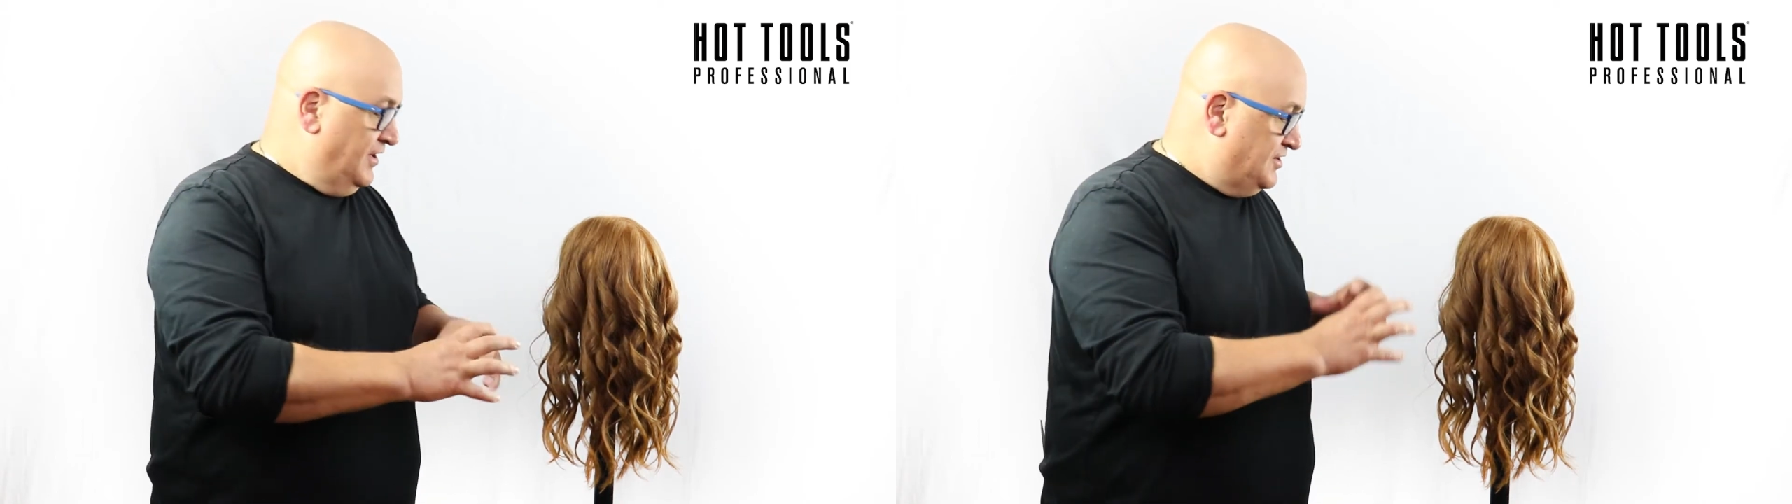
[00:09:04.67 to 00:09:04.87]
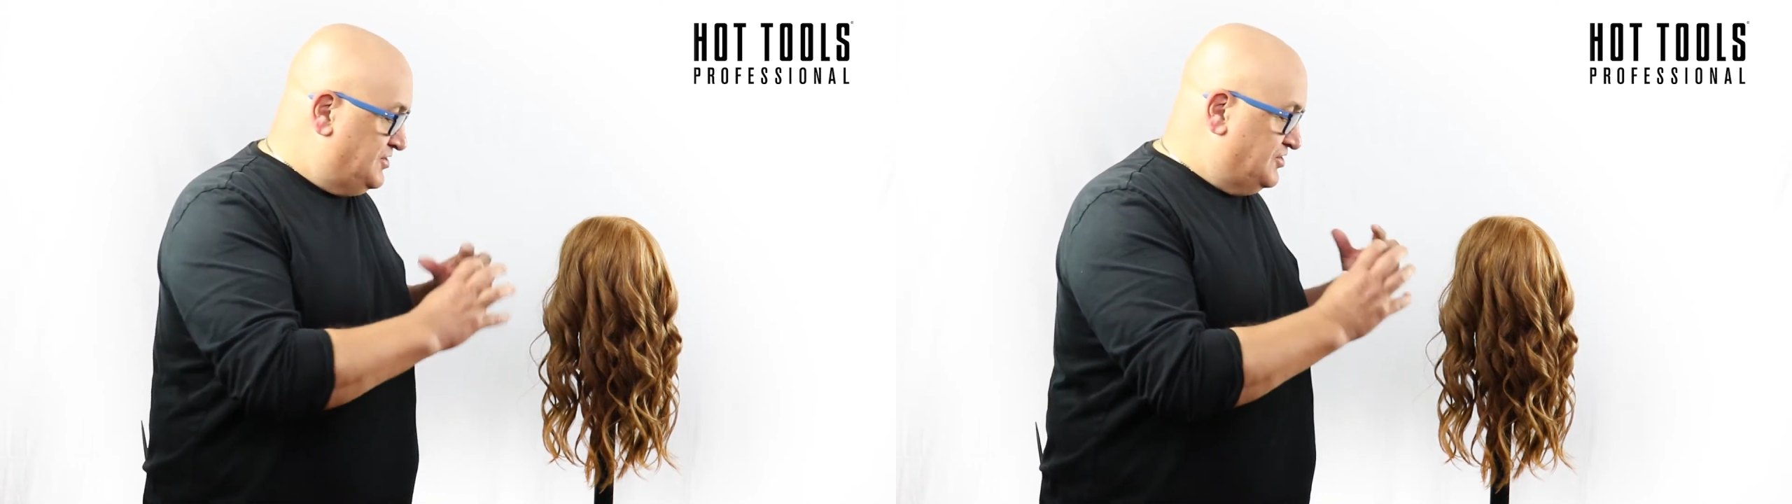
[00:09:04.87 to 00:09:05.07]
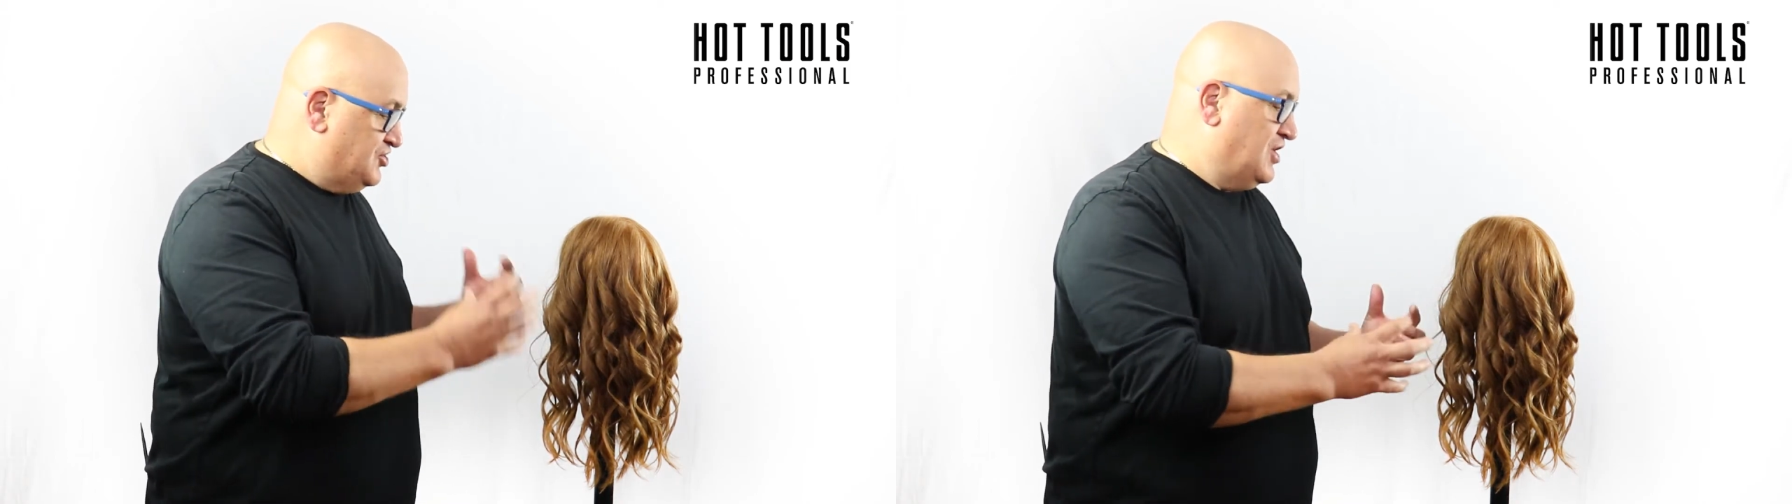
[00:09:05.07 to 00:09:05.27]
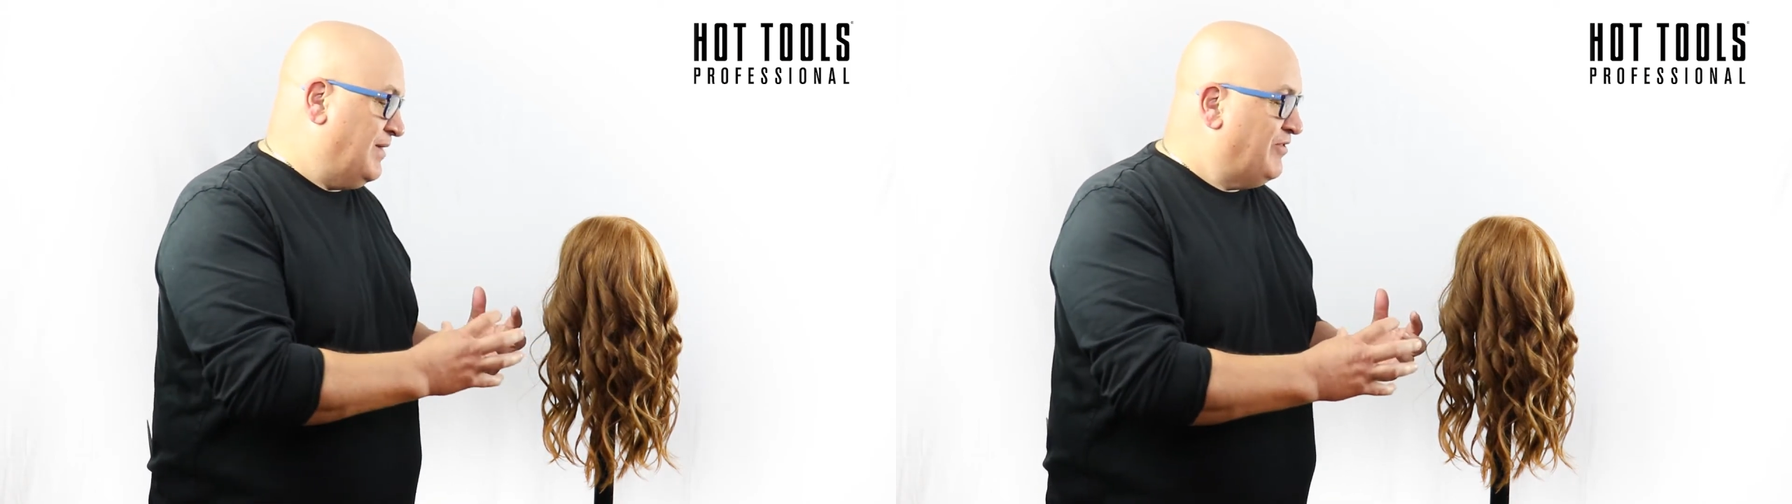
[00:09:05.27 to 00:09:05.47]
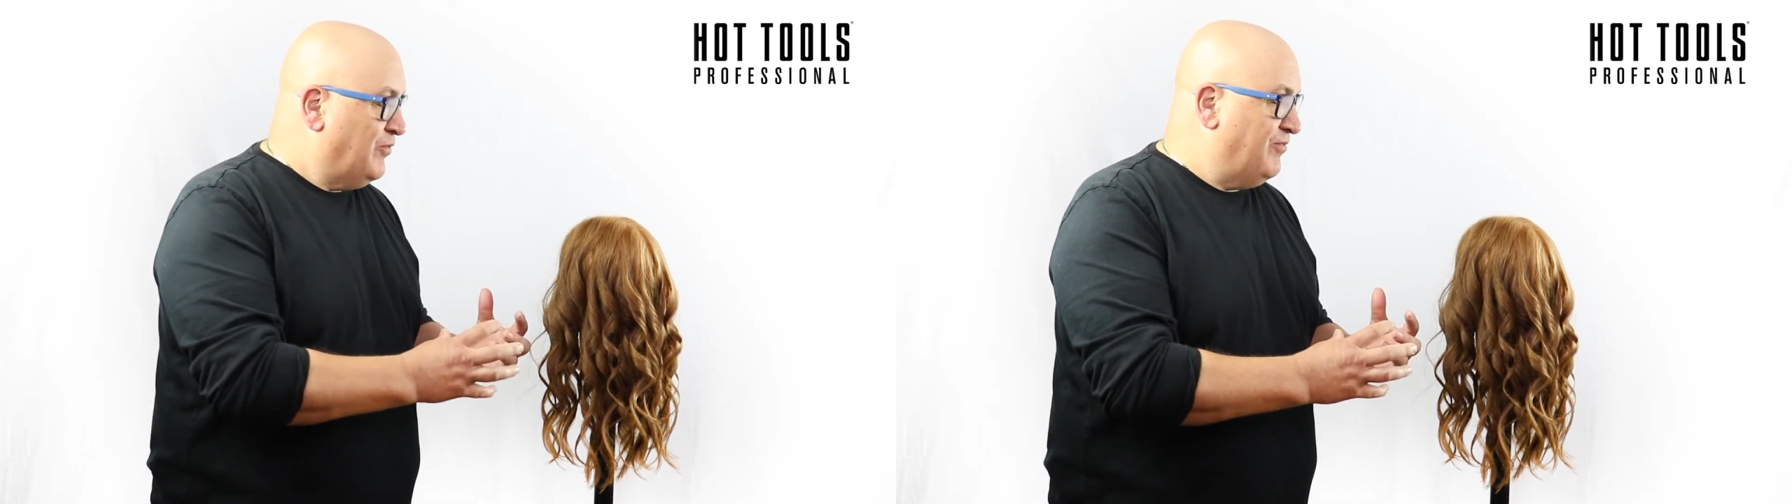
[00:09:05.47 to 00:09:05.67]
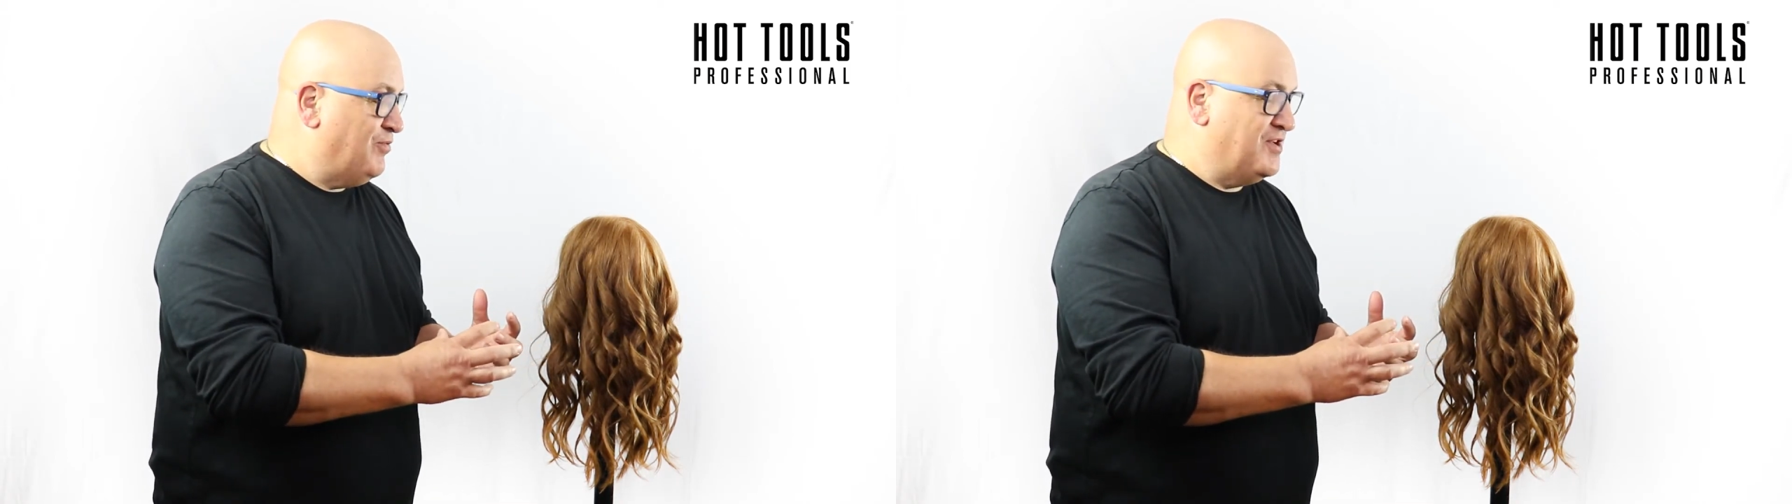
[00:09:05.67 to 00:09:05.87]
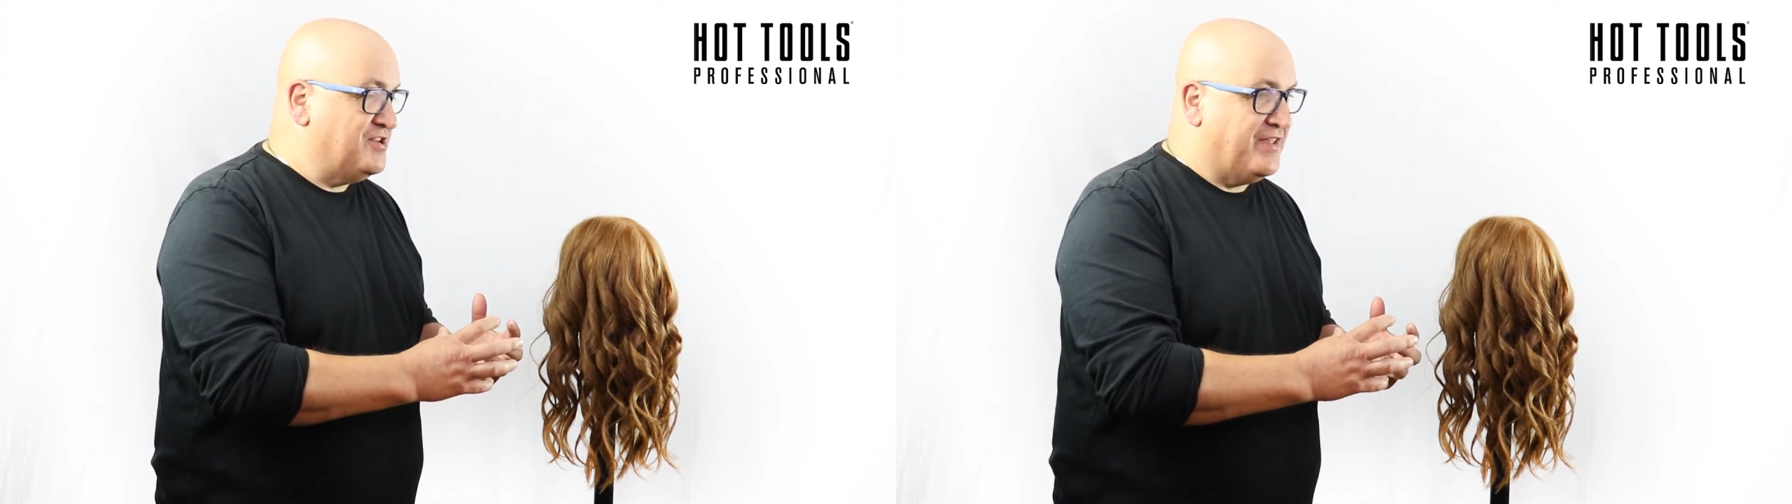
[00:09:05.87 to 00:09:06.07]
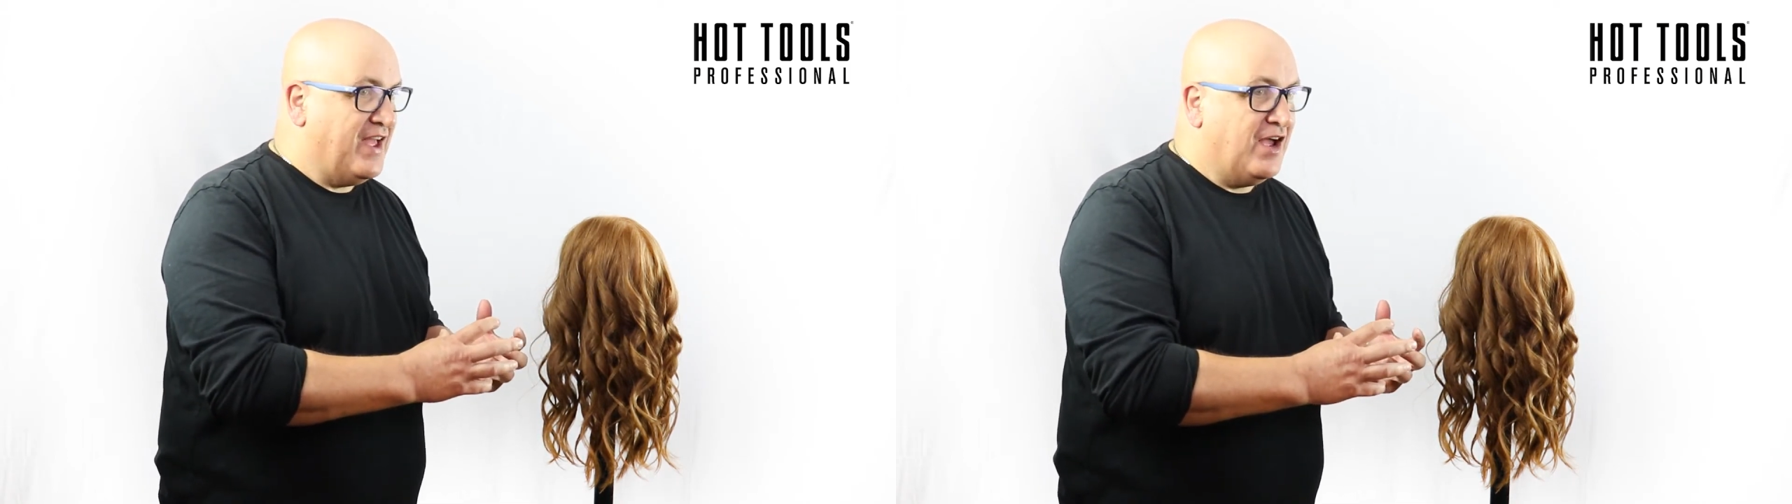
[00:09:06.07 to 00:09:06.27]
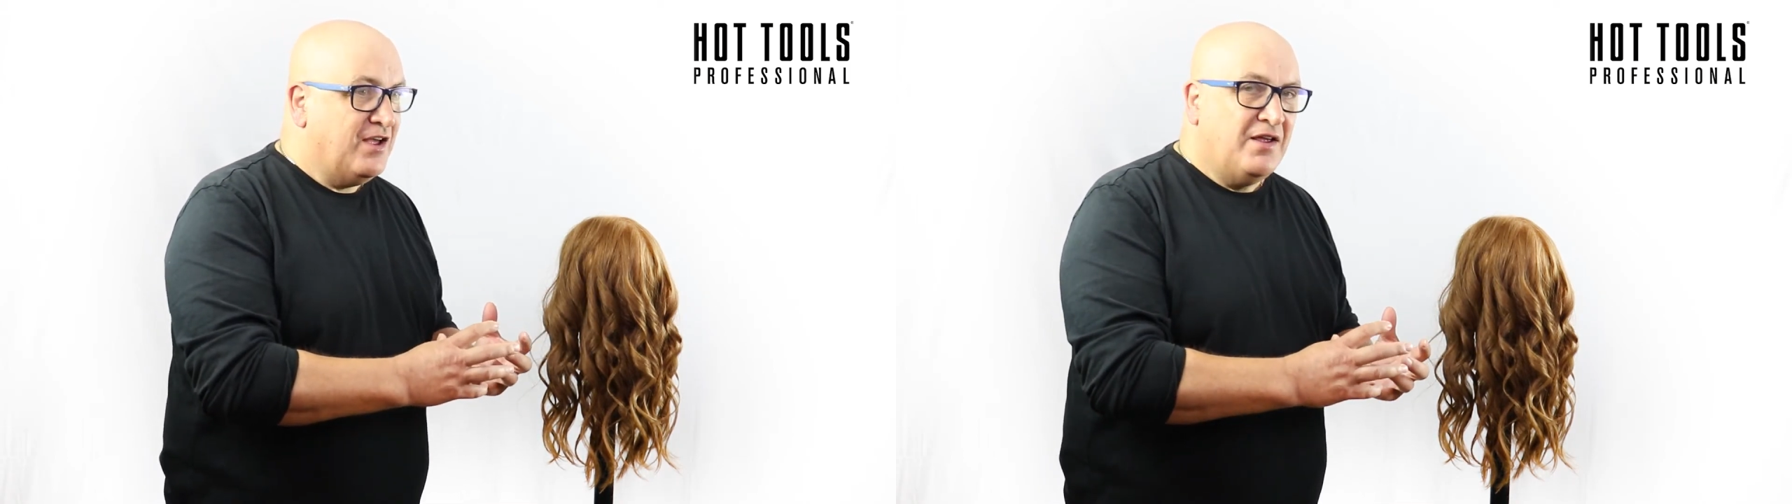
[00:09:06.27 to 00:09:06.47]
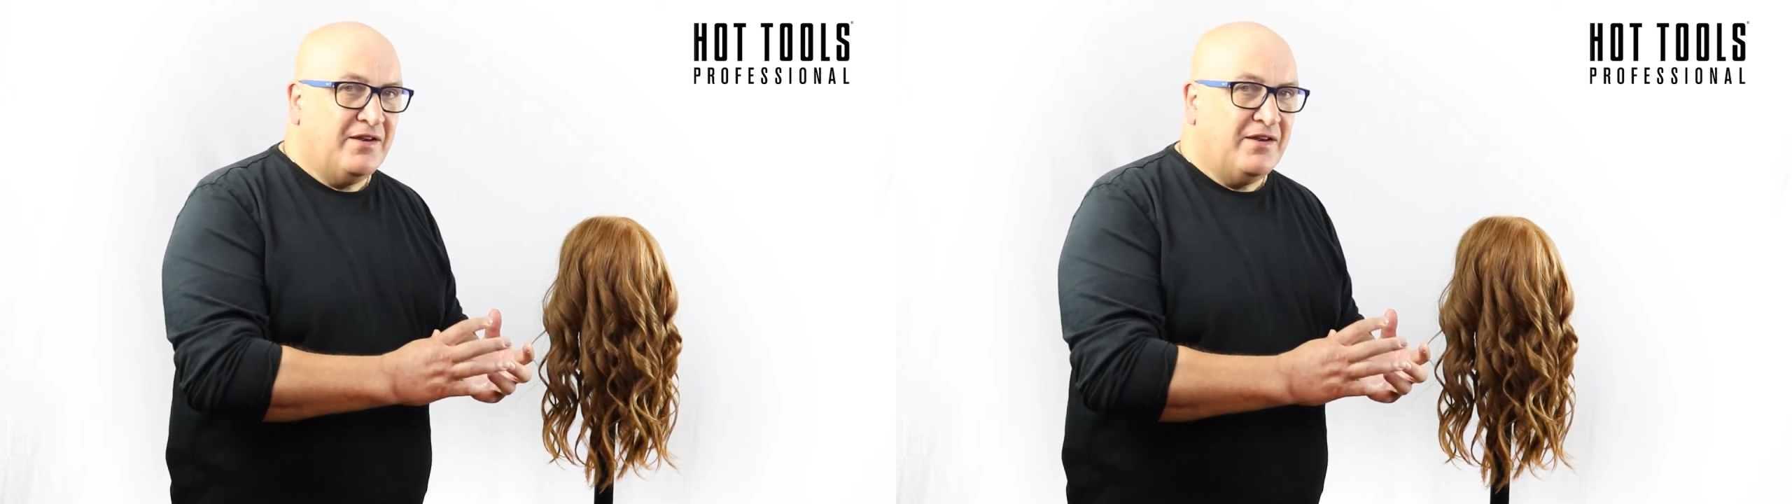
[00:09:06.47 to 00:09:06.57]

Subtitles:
into the shape that we've put into the hair.